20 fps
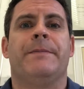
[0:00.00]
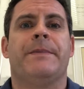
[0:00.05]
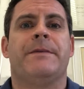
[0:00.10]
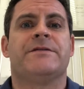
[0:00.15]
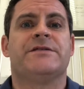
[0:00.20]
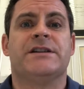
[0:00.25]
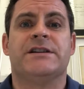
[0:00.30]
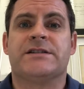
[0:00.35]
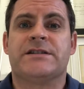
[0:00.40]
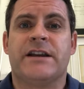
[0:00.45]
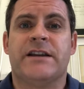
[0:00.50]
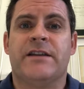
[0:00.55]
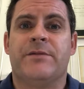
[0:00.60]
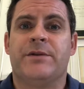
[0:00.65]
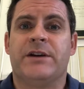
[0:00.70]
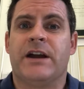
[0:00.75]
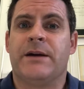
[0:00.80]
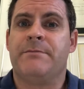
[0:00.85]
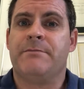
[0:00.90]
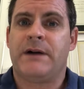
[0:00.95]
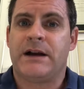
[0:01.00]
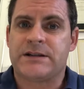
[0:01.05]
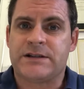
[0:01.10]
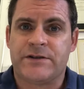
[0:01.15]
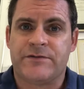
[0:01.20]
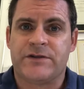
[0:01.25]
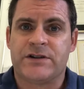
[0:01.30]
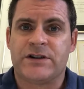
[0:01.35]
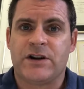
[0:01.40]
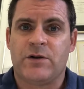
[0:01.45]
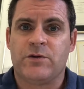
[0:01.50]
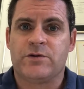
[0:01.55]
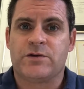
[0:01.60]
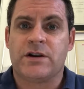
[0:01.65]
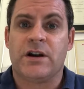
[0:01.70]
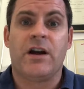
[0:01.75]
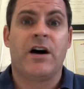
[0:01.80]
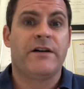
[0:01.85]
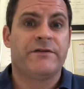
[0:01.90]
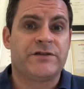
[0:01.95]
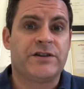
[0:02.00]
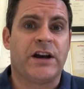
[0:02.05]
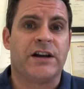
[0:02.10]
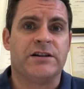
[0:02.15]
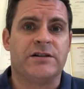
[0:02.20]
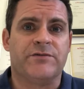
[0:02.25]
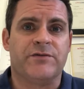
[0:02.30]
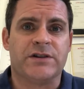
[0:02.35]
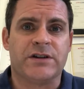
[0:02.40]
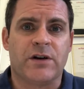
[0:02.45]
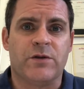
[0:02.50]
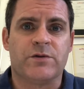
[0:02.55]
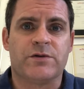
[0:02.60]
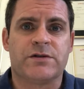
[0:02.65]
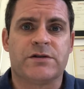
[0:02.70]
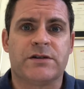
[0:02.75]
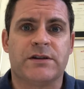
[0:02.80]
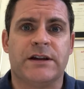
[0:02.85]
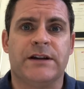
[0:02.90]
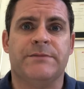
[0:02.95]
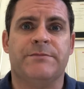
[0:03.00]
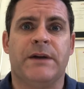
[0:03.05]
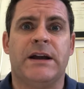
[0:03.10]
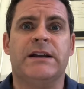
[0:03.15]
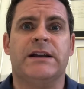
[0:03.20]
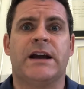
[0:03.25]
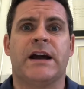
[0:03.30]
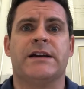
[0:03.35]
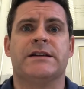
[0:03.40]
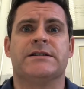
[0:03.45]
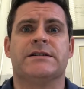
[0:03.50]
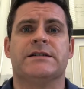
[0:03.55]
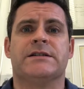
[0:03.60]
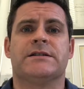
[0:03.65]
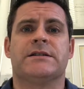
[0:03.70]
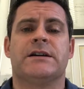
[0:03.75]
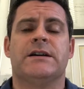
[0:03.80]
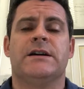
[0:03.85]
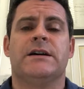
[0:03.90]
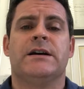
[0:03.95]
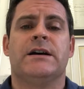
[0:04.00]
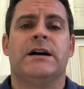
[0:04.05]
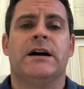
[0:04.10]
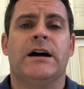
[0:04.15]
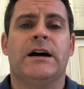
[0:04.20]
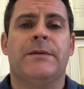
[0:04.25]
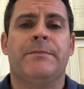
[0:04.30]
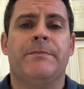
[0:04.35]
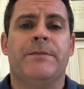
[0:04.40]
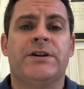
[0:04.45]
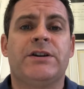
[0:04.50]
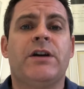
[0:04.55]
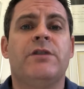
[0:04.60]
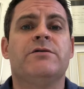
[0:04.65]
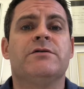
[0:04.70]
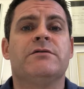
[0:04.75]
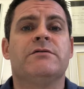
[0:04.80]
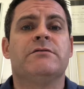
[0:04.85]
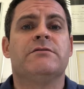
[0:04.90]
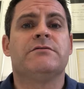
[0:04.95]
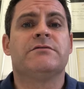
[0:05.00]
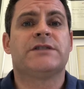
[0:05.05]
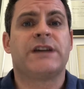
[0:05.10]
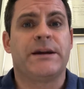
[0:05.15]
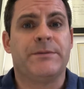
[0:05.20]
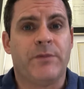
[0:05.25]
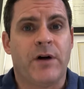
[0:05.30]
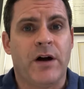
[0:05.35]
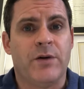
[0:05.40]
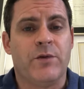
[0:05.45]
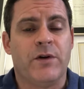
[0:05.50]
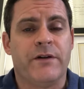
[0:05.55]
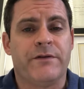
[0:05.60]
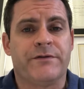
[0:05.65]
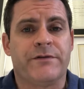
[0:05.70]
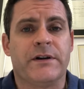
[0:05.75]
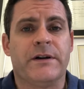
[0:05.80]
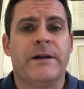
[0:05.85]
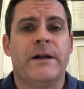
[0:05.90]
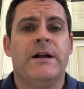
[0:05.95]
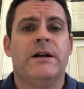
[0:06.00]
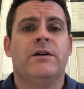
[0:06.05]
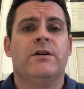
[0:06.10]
Since then, they've been getting massive results, life-changing results in many cases. But don't take my word for it.